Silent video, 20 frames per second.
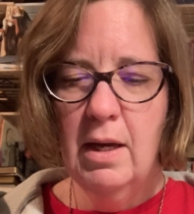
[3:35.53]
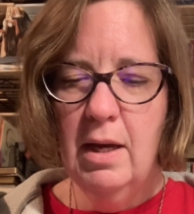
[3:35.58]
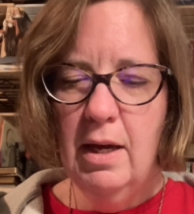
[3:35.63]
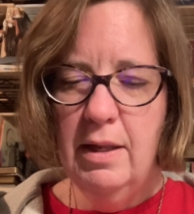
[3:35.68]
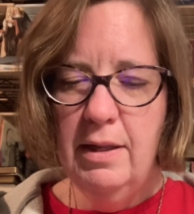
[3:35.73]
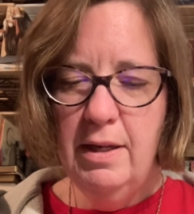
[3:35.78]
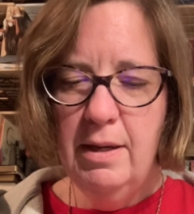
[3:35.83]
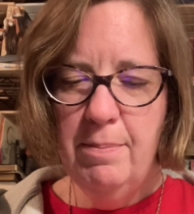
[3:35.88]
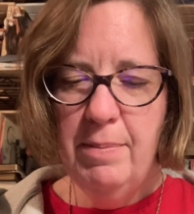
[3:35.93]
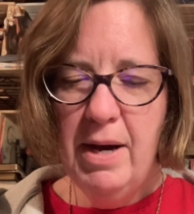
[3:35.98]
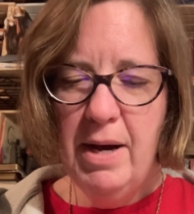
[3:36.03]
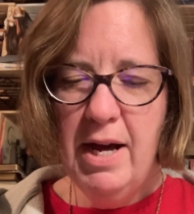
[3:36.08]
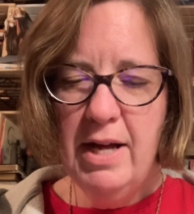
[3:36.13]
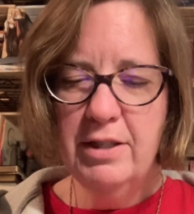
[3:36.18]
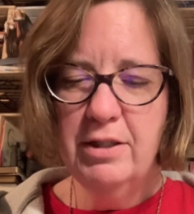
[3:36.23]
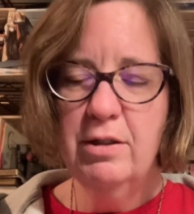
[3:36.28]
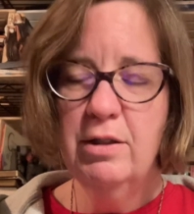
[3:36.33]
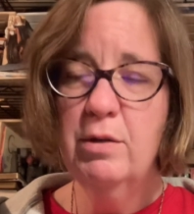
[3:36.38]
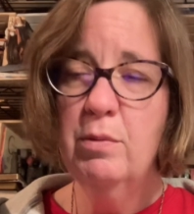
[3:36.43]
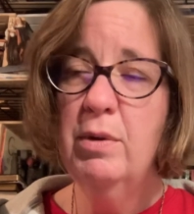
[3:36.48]
And the
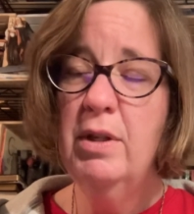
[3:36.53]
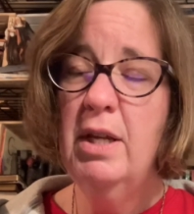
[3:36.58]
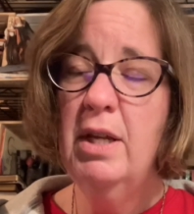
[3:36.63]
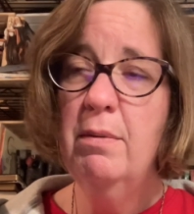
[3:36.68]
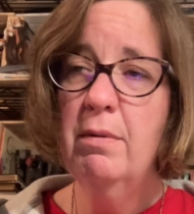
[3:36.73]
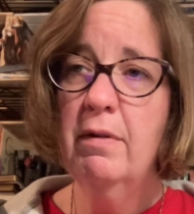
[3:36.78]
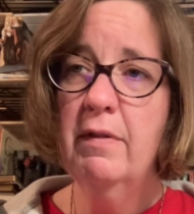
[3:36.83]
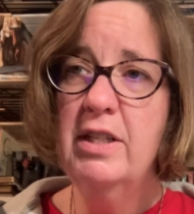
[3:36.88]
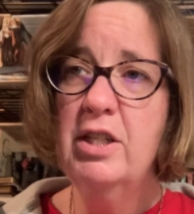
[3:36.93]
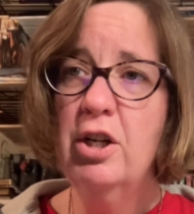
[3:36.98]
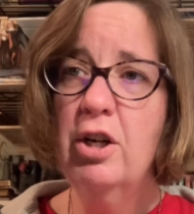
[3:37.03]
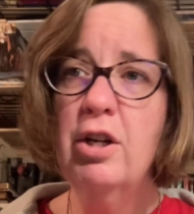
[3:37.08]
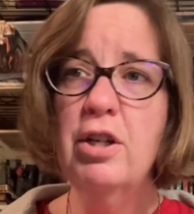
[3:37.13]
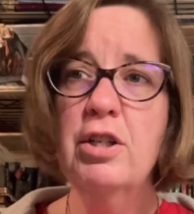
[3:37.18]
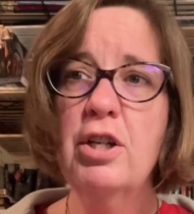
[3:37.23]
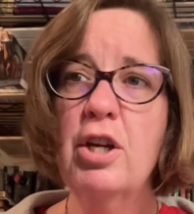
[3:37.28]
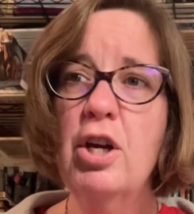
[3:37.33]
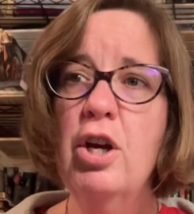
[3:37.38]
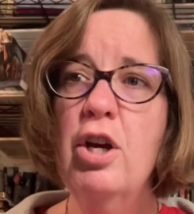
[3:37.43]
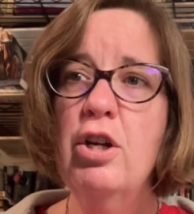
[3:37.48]
apostles, when they were returned,